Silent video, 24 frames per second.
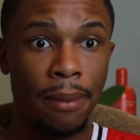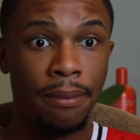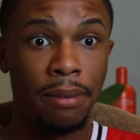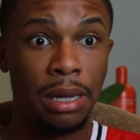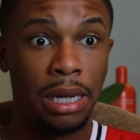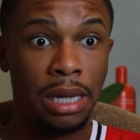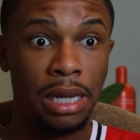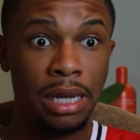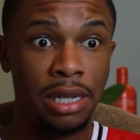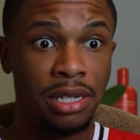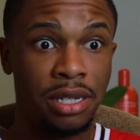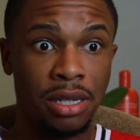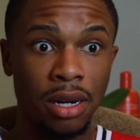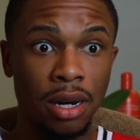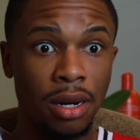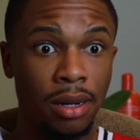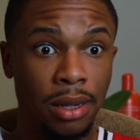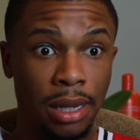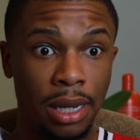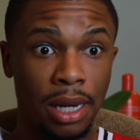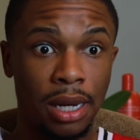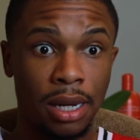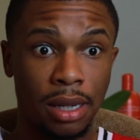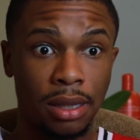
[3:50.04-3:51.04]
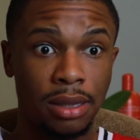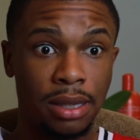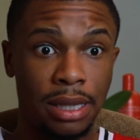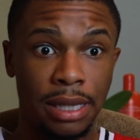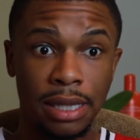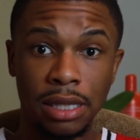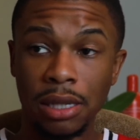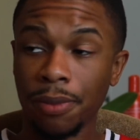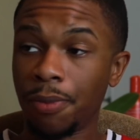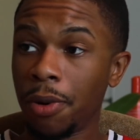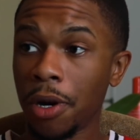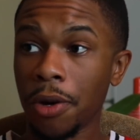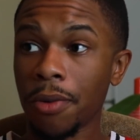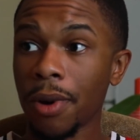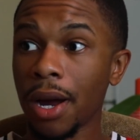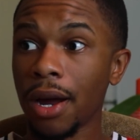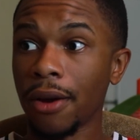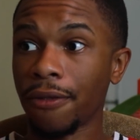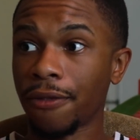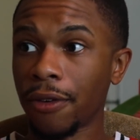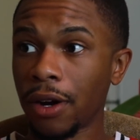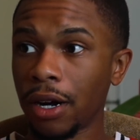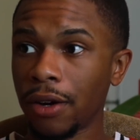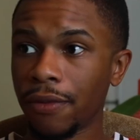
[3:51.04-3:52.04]
I mean, he sure did disappear right
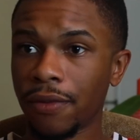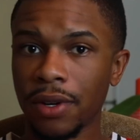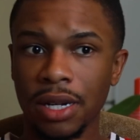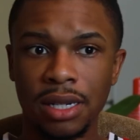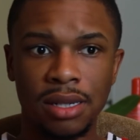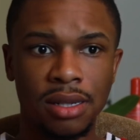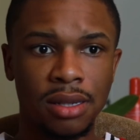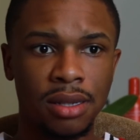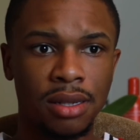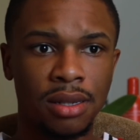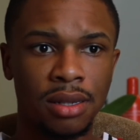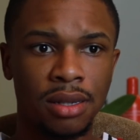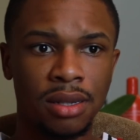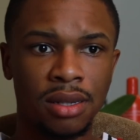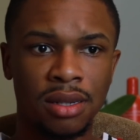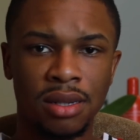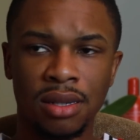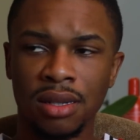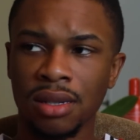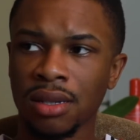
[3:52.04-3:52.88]
in front of us. This man